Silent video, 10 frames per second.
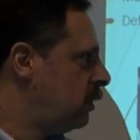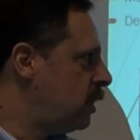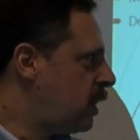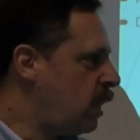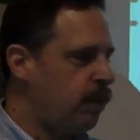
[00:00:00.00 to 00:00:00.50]

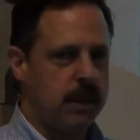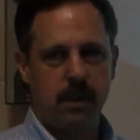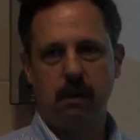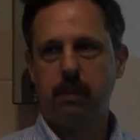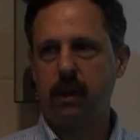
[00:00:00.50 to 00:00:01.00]
Just keep it
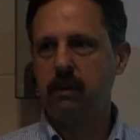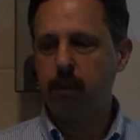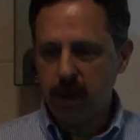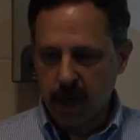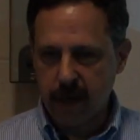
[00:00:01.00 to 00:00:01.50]
simple.
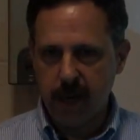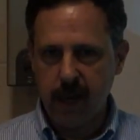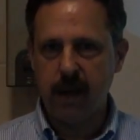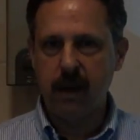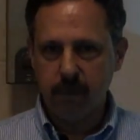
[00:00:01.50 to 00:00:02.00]
Plug it
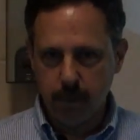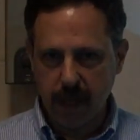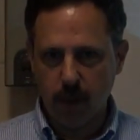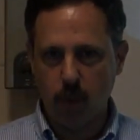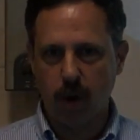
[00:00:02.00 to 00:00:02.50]
in,
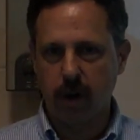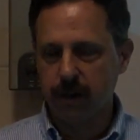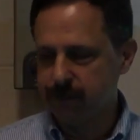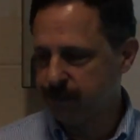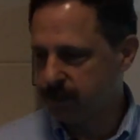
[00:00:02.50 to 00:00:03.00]
make it
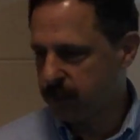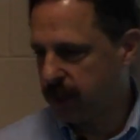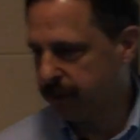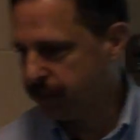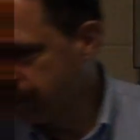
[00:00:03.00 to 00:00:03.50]
work, okay?